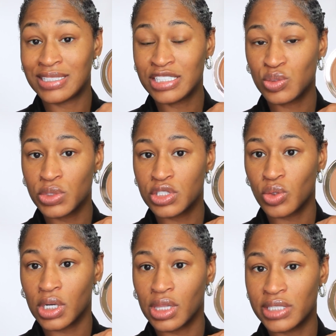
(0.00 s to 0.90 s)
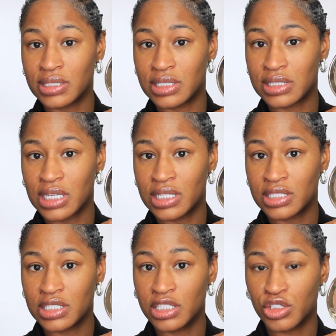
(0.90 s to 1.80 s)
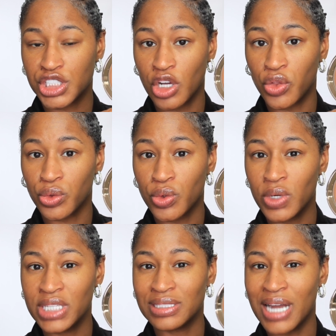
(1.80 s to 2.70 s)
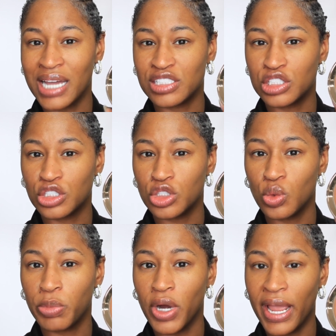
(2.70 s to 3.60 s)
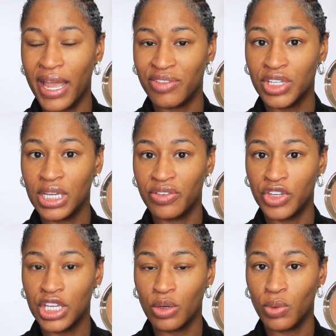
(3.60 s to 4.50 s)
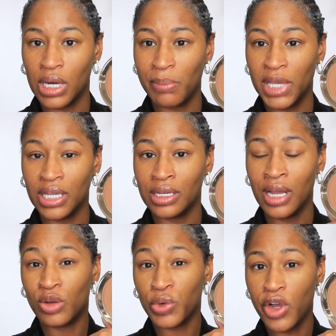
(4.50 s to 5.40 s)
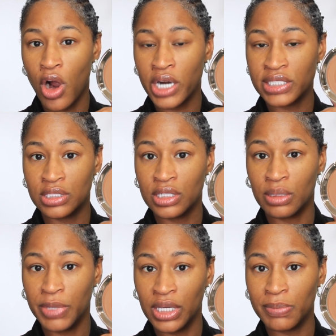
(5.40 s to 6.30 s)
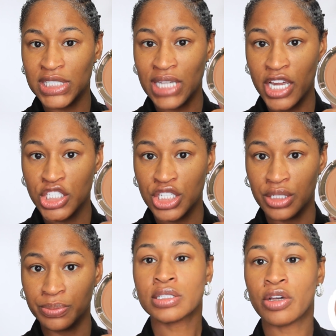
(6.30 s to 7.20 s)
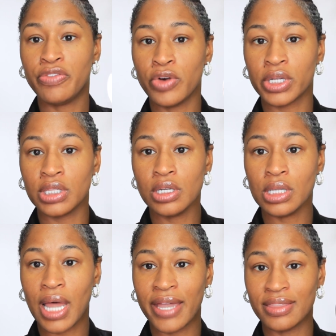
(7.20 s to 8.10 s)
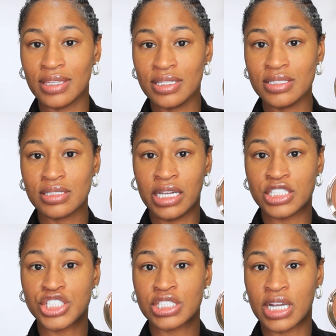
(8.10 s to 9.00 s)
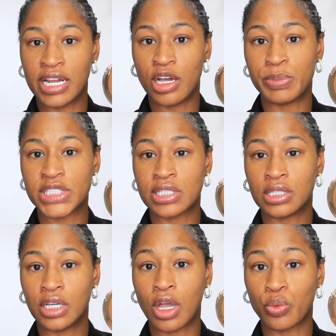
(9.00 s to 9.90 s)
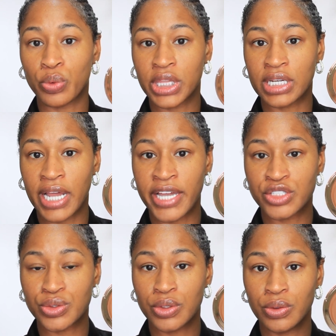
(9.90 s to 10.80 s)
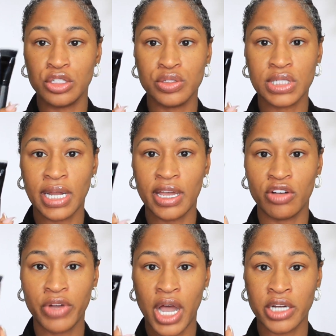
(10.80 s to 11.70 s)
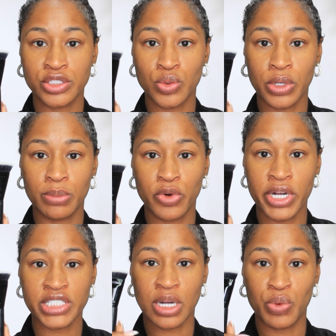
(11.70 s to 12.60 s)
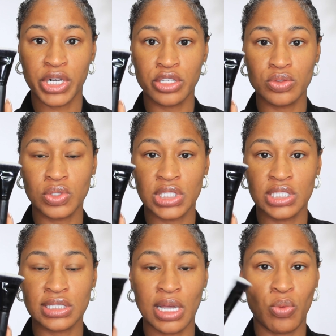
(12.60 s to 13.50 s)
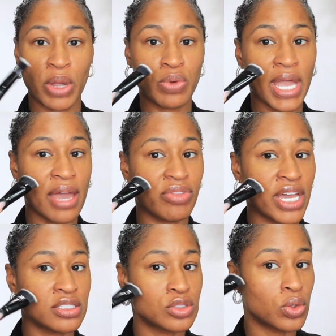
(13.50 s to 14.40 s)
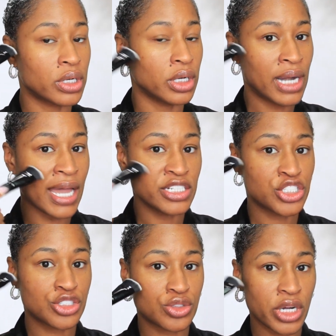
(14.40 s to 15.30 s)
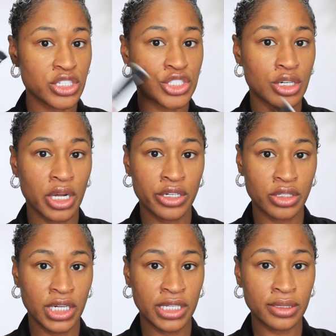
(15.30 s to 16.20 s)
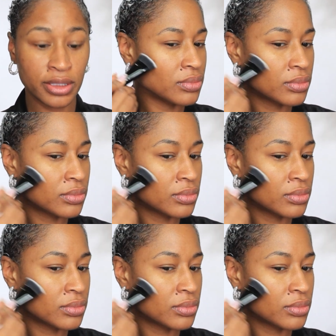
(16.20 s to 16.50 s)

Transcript: This one sort of lets the skin still show through. It's not super heavy, if you get what what I mean in regards to the pigmentation. So for a look like this, it's just gonna help it to look really natural. Using an e.l.f. contouring brush, I wanna use this. That way we have that sort of nice structure underneath.